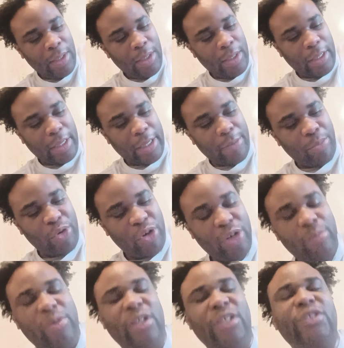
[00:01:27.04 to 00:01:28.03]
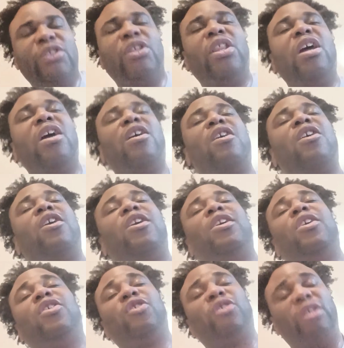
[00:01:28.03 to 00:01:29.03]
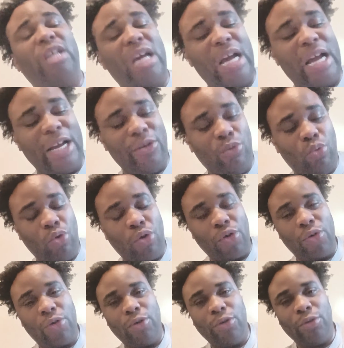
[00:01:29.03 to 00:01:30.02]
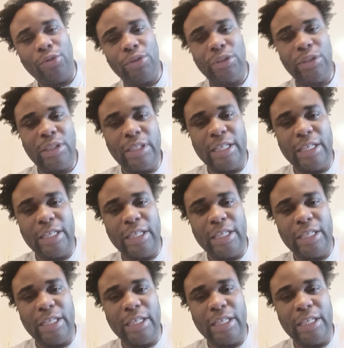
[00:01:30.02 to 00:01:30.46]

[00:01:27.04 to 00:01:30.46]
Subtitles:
And pretty much there are 9 worlds